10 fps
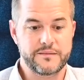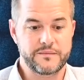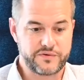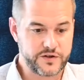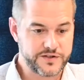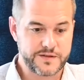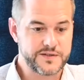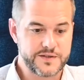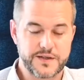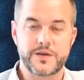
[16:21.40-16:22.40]

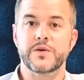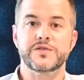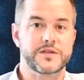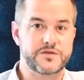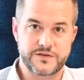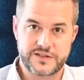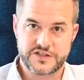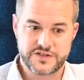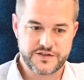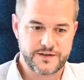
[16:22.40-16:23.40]
proximity or social
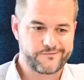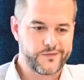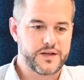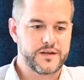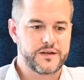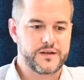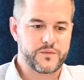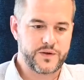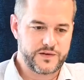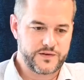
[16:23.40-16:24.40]
distancing,
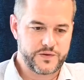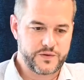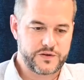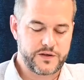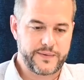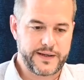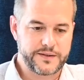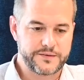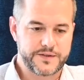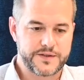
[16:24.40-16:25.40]
and we can talk
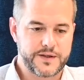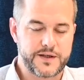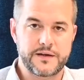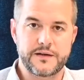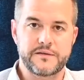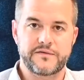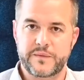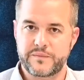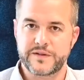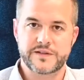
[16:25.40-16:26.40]
about
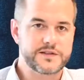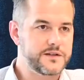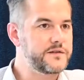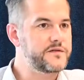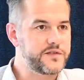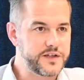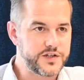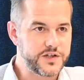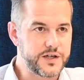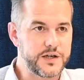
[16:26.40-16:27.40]
fabrics,
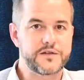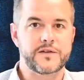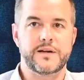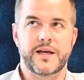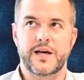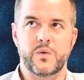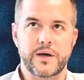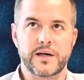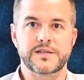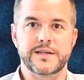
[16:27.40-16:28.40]
finishes, and how
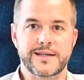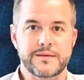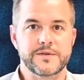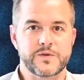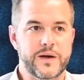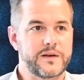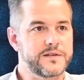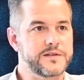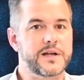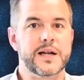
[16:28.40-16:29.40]
we actually keep the
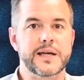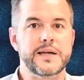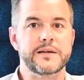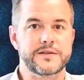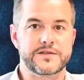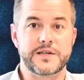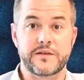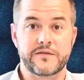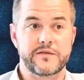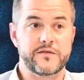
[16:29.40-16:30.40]
spaces clean and
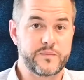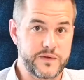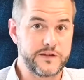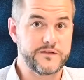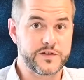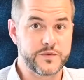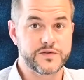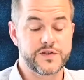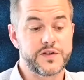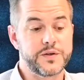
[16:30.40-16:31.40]
safe for individuals
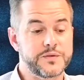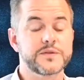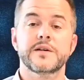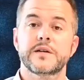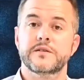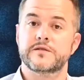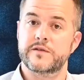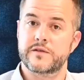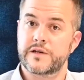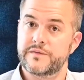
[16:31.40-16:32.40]
to use and to
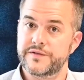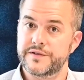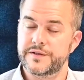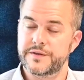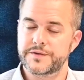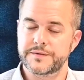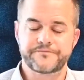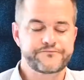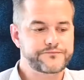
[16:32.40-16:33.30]
feel confident using.